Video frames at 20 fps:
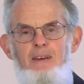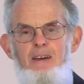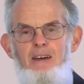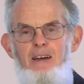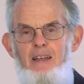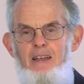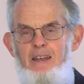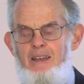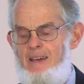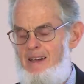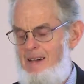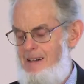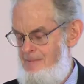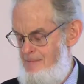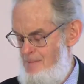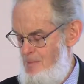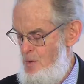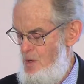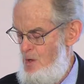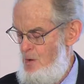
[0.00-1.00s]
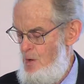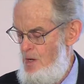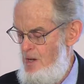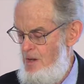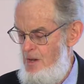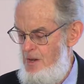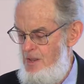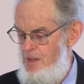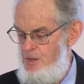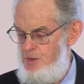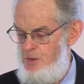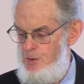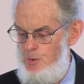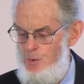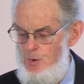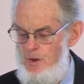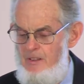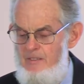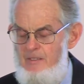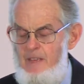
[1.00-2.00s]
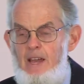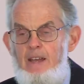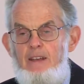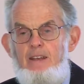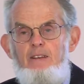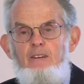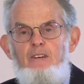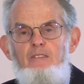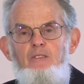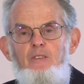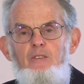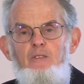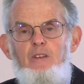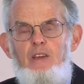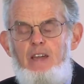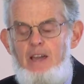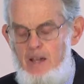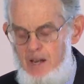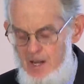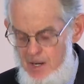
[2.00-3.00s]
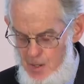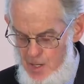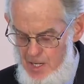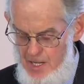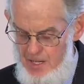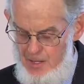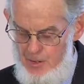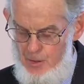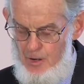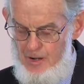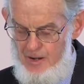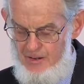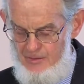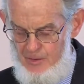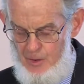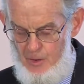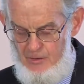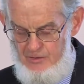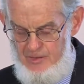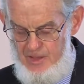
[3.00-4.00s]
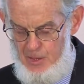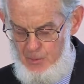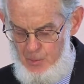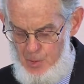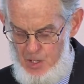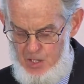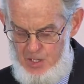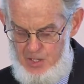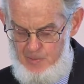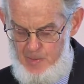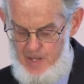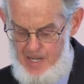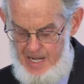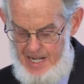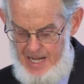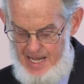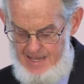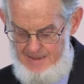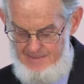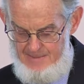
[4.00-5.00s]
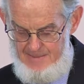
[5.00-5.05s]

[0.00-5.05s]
And uh, you heard the story of that. I flew down and uh, got involved in the Workers' Party.